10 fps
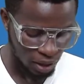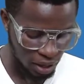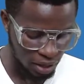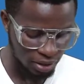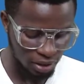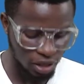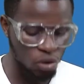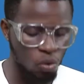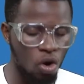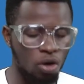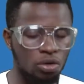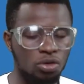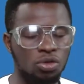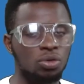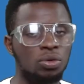is equal
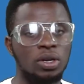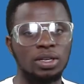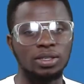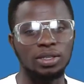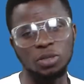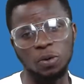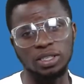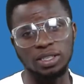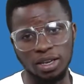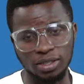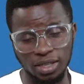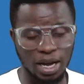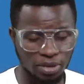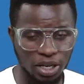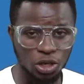to 6.67
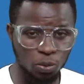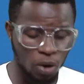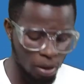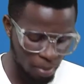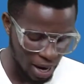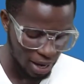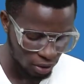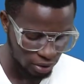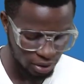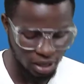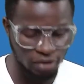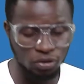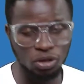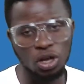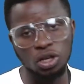times 10 raised to the power minus
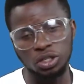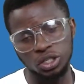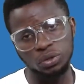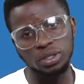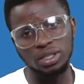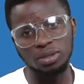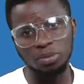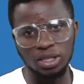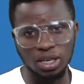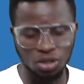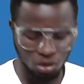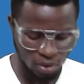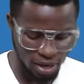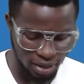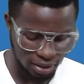11 newtons meter
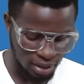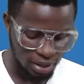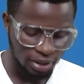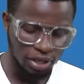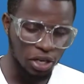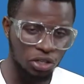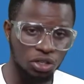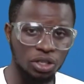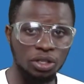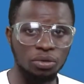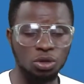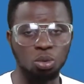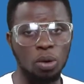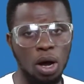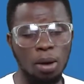squared kg
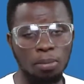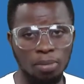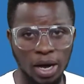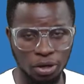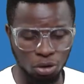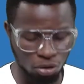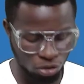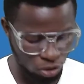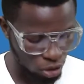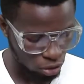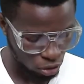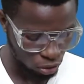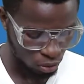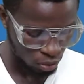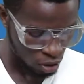raised to the power minus
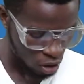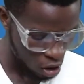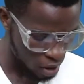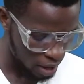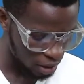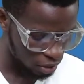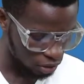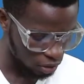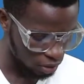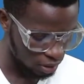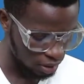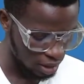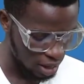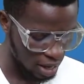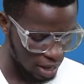2. All right, let us
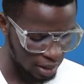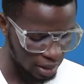consider an